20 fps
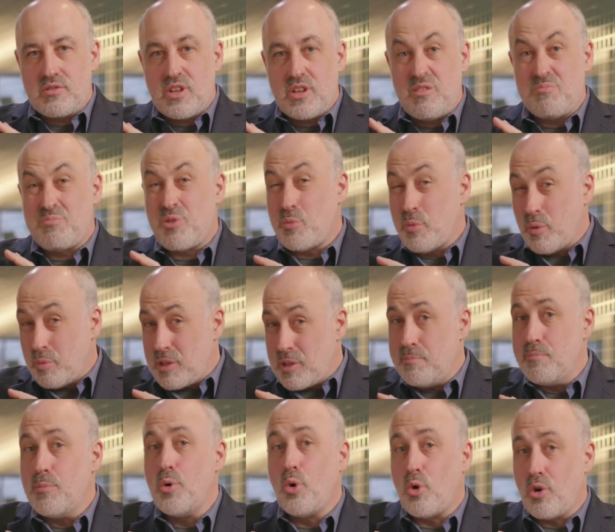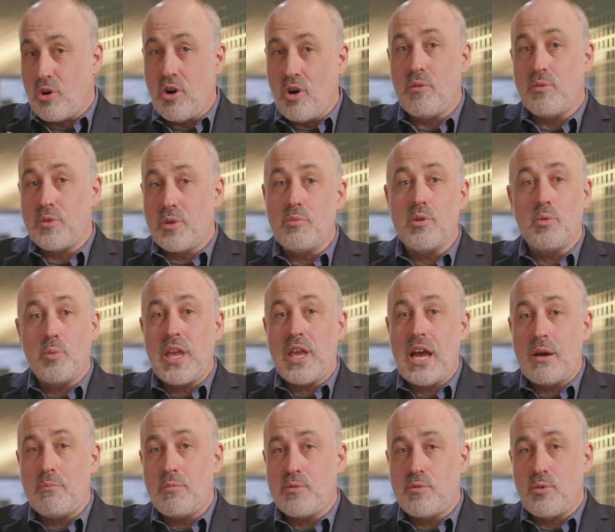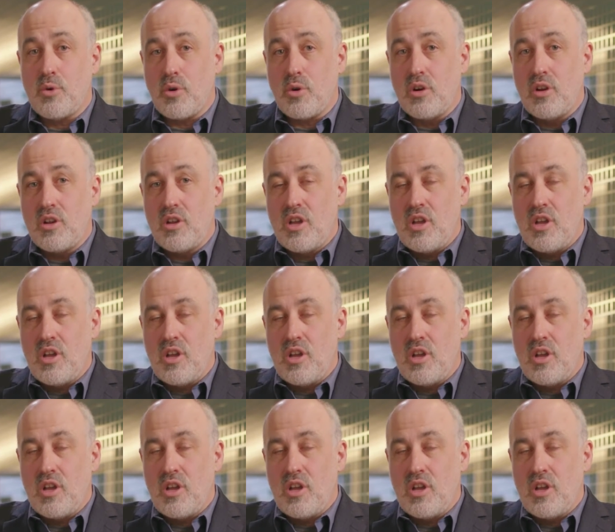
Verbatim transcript: and probably more of them than we had before.